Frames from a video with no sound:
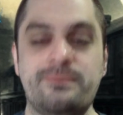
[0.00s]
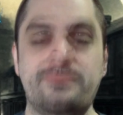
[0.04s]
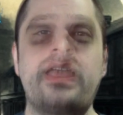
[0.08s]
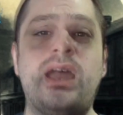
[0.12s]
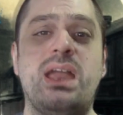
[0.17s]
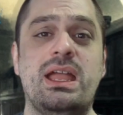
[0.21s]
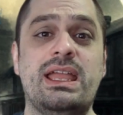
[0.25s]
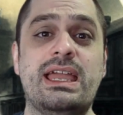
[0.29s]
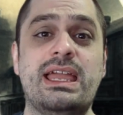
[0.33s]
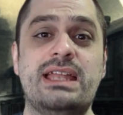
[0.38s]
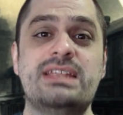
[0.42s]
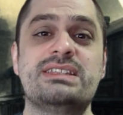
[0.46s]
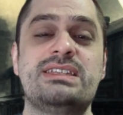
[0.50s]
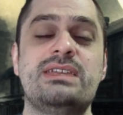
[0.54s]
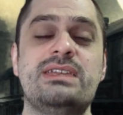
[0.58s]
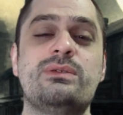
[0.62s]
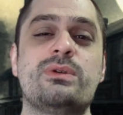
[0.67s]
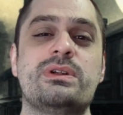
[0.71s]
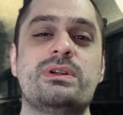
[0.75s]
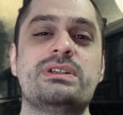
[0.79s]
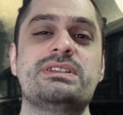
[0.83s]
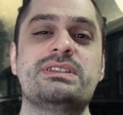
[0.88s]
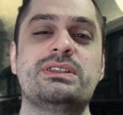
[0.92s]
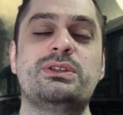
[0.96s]
Again, his
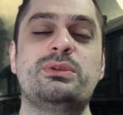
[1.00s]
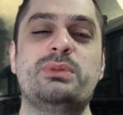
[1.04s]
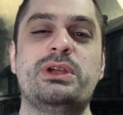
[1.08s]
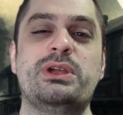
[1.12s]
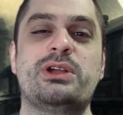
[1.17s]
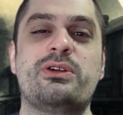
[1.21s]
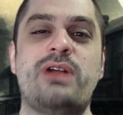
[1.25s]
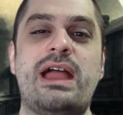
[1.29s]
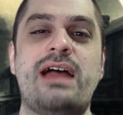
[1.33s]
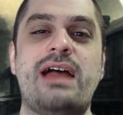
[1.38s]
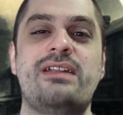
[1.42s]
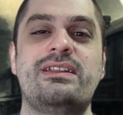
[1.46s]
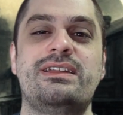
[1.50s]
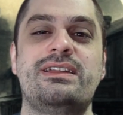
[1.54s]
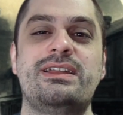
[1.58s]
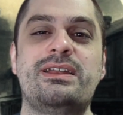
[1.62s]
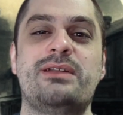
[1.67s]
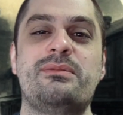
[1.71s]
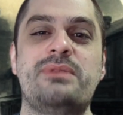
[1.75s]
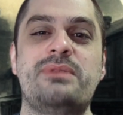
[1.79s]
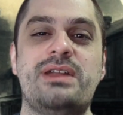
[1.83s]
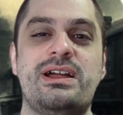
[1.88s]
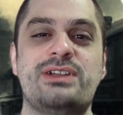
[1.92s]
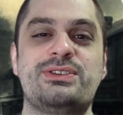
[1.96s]
keyword is a little bit crowded, and
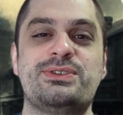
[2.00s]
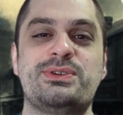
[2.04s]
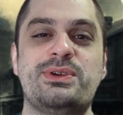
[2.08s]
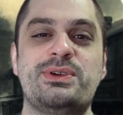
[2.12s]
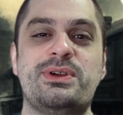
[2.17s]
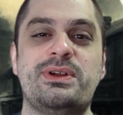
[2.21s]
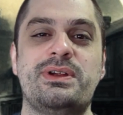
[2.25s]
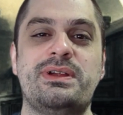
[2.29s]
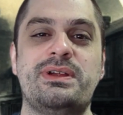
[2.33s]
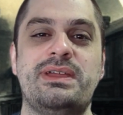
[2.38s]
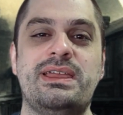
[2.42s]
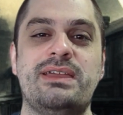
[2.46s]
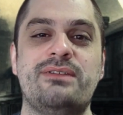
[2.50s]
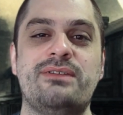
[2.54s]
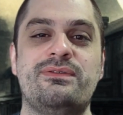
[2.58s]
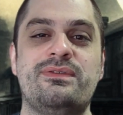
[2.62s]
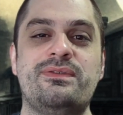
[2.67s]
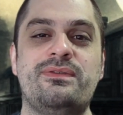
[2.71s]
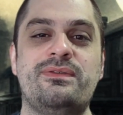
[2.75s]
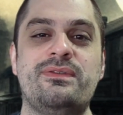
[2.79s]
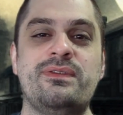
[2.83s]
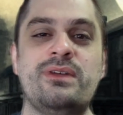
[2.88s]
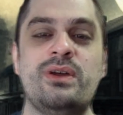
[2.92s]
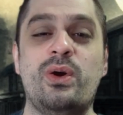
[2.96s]
I'm not sure
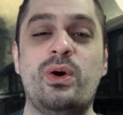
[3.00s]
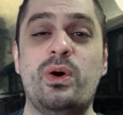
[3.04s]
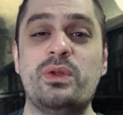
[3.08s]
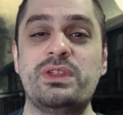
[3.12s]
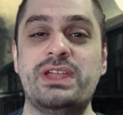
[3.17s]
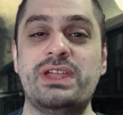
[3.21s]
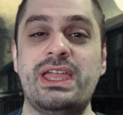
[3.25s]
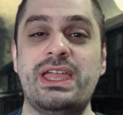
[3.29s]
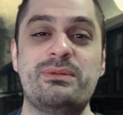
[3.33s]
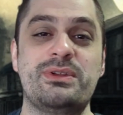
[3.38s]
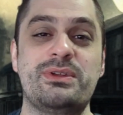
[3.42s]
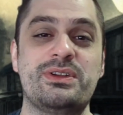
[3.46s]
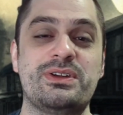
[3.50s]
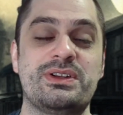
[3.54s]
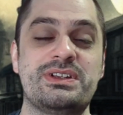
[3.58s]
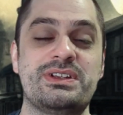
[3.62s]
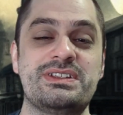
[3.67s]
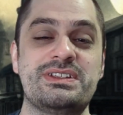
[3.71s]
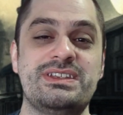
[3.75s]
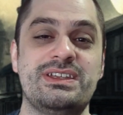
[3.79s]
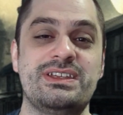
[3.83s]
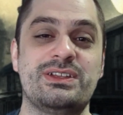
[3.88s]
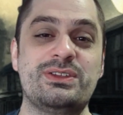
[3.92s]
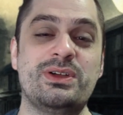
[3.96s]
if all the Gaiman are going to
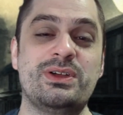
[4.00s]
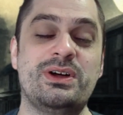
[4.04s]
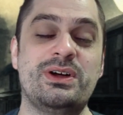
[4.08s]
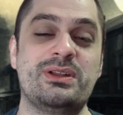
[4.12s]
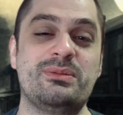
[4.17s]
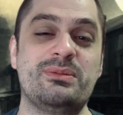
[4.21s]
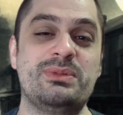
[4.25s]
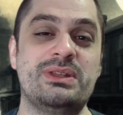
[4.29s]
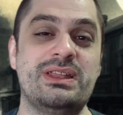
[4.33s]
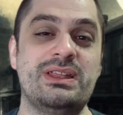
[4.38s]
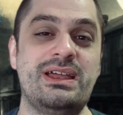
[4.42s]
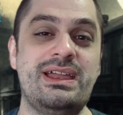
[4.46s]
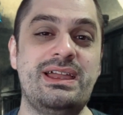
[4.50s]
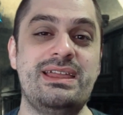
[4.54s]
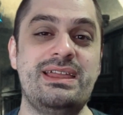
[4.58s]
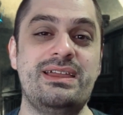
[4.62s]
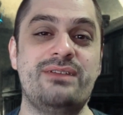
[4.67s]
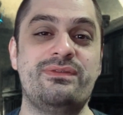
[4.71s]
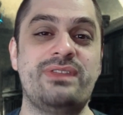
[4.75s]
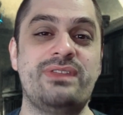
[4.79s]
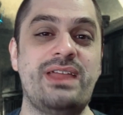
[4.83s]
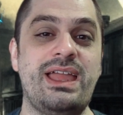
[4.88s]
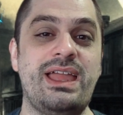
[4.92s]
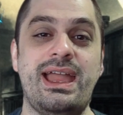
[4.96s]
see a ton of play
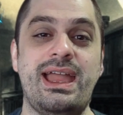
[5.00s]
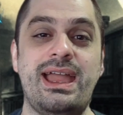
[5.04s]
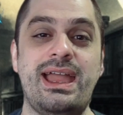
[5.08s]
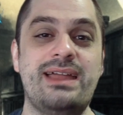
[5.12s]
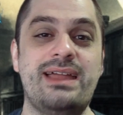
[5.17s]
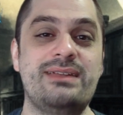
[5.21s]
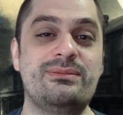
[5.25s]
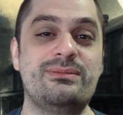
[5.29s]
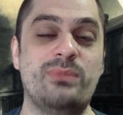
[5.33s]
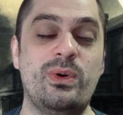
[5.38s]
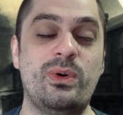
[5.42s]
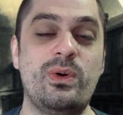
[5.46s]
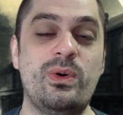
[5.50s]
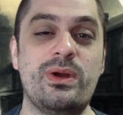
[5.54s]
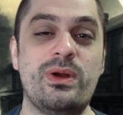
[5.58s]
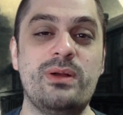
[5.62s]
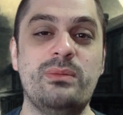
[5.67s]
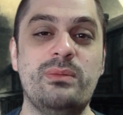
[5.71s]
if they add more,